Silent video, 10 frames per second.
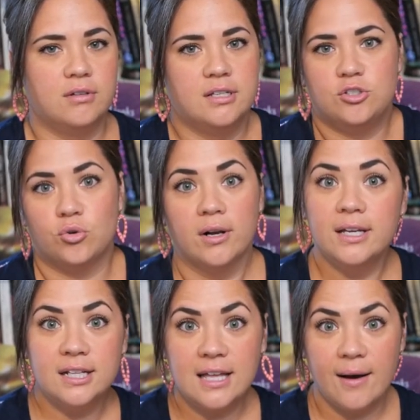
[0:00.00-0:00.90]

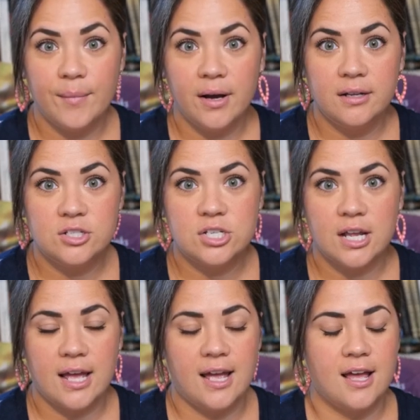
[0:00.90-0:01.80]
enjoying it that much.
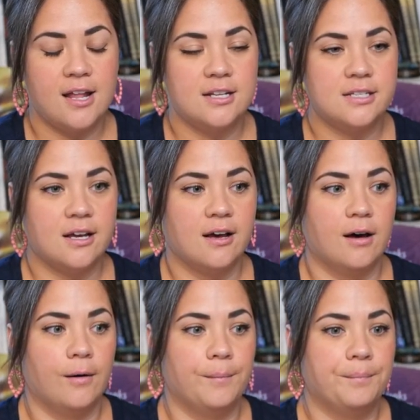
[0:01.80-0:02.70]
And
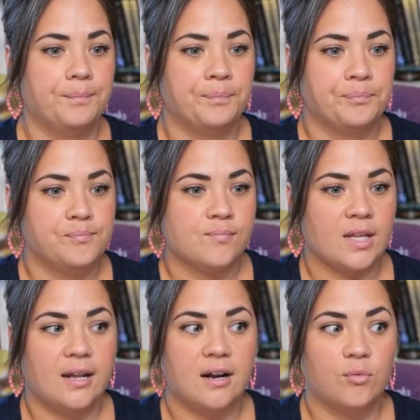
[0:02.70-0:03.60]

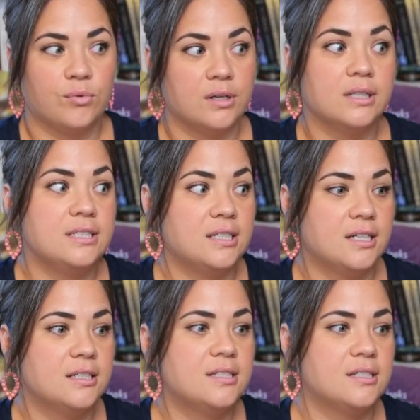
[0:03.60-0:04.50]
I really
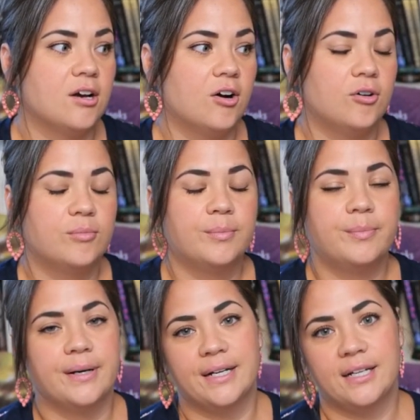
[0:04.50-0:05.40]
did. So
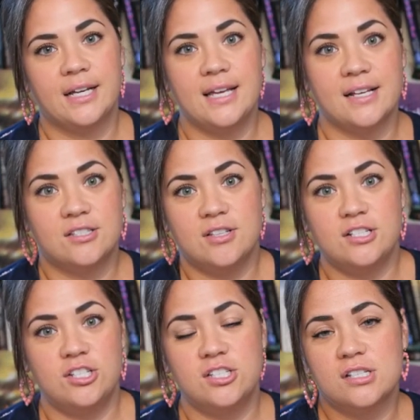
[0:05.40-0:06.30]

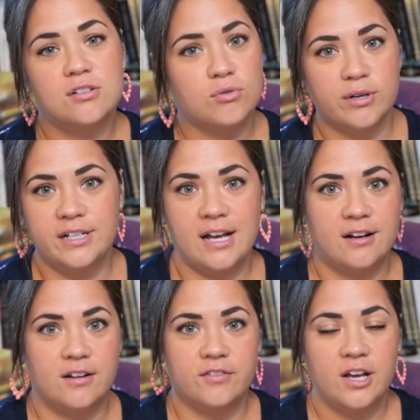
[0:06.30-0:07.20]
that's just a little
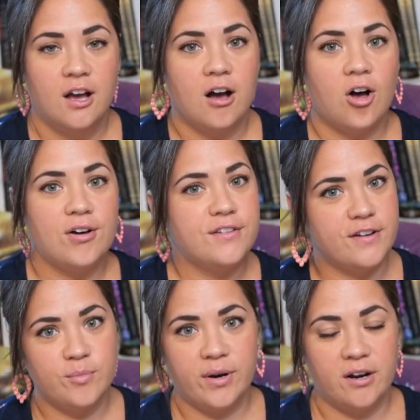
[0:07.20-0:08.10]
rundown of all the
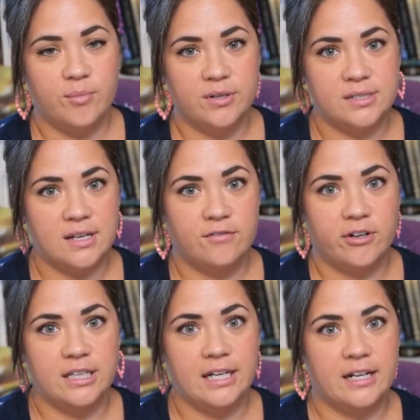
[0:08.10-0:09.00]
vampire books I've
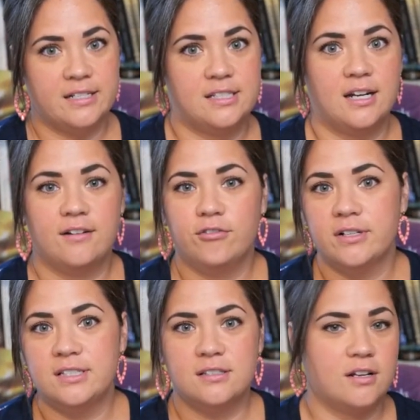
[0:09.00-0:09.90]
read. Like I said, I've
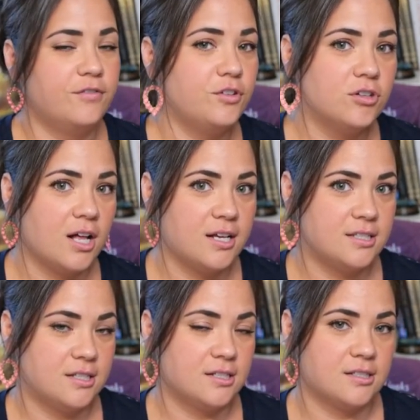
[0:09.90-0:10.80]
read a few
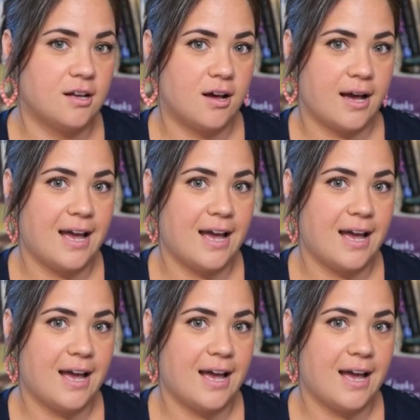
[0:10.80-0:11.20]
classics. I